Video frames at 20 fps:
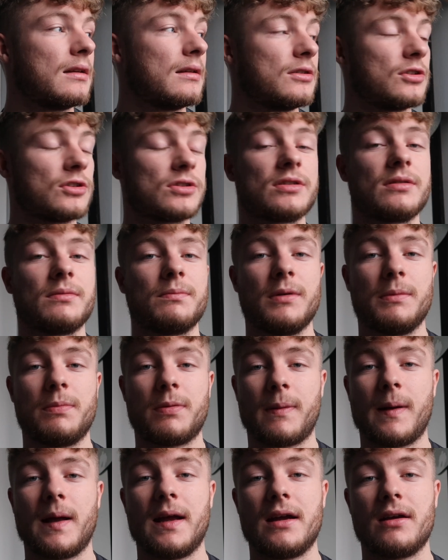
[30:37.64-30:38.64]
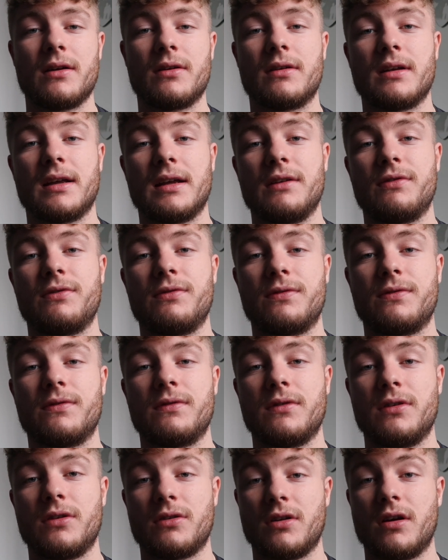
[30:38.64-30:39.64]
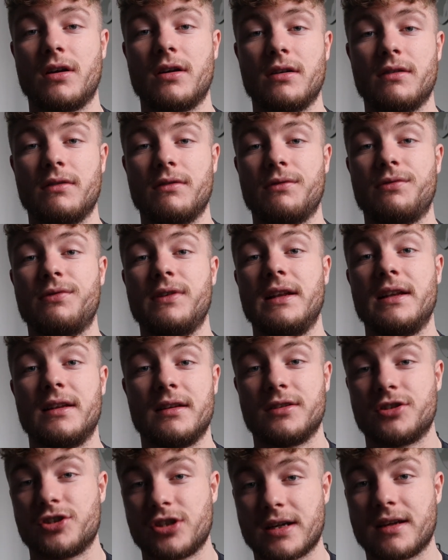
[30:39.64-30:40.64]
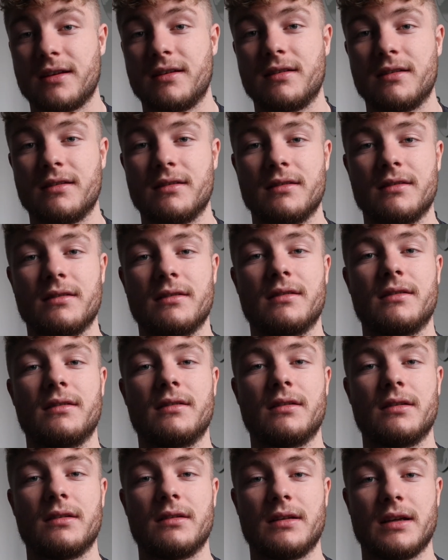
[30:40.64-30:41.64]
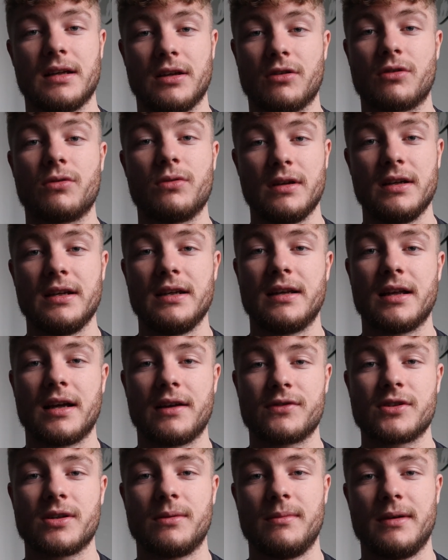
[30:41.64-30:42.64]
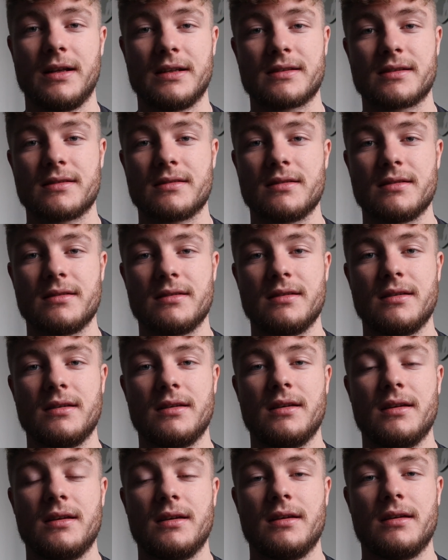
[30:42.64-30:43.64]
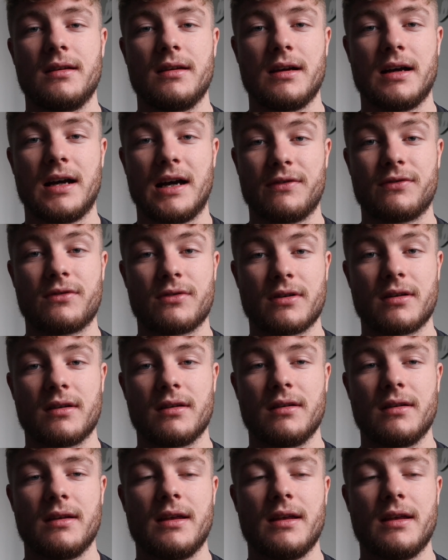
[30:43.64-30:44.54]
just be prepared that if you're not feeling chicken, that you're going to need to have something else after it.